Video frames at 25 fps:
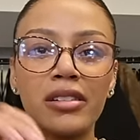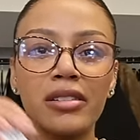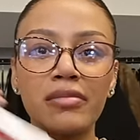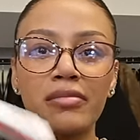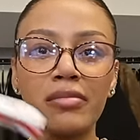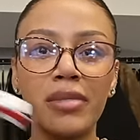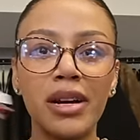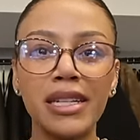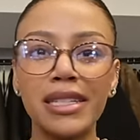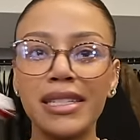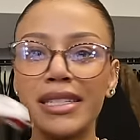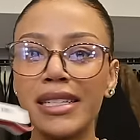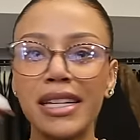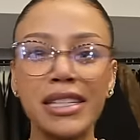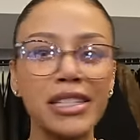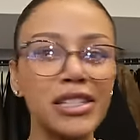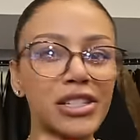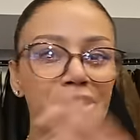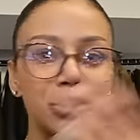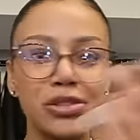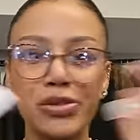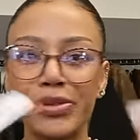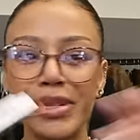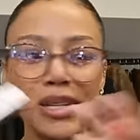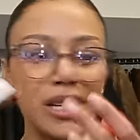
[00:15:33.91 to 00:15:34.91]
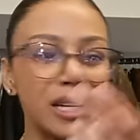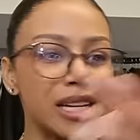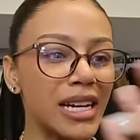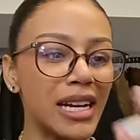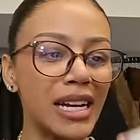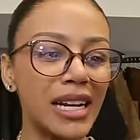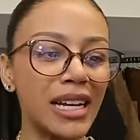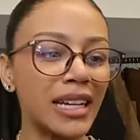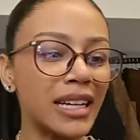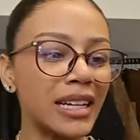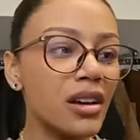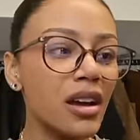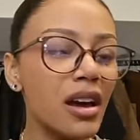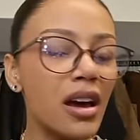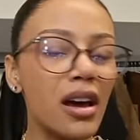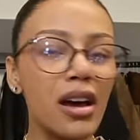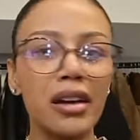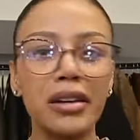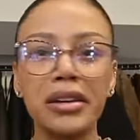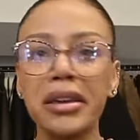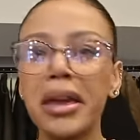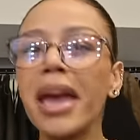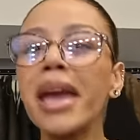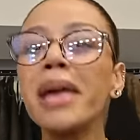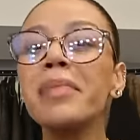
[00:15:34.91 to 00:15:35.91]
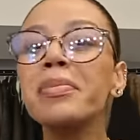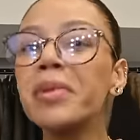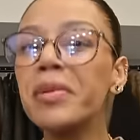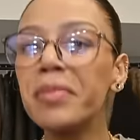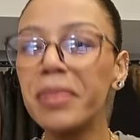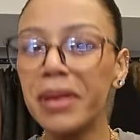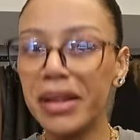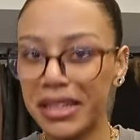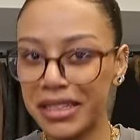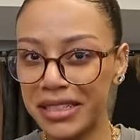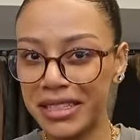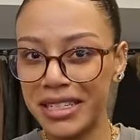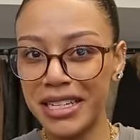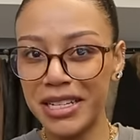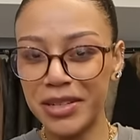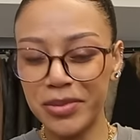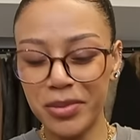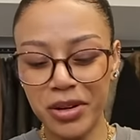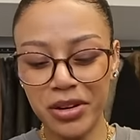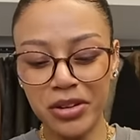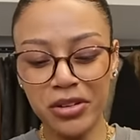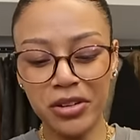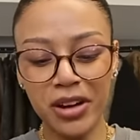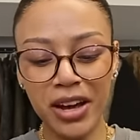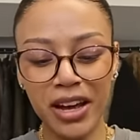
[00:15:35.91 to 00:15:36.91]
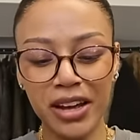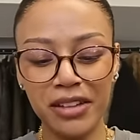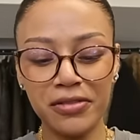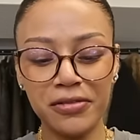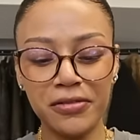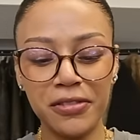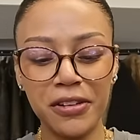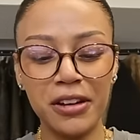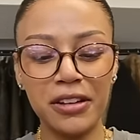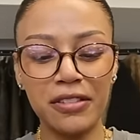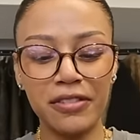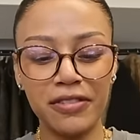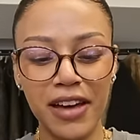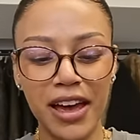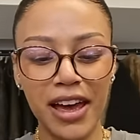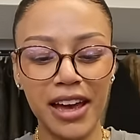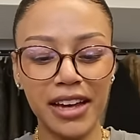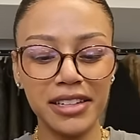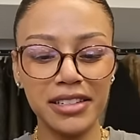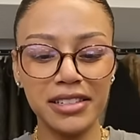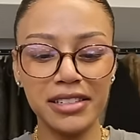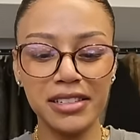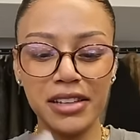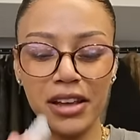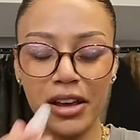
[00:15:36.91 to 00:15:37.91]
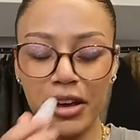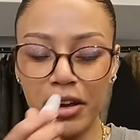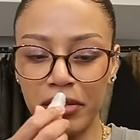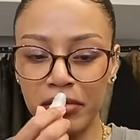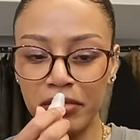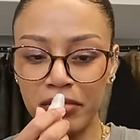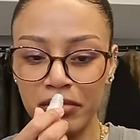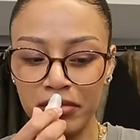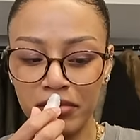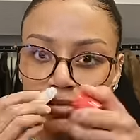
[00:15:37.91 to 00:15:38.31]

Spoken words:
my sensory capabilities were not at full effect. So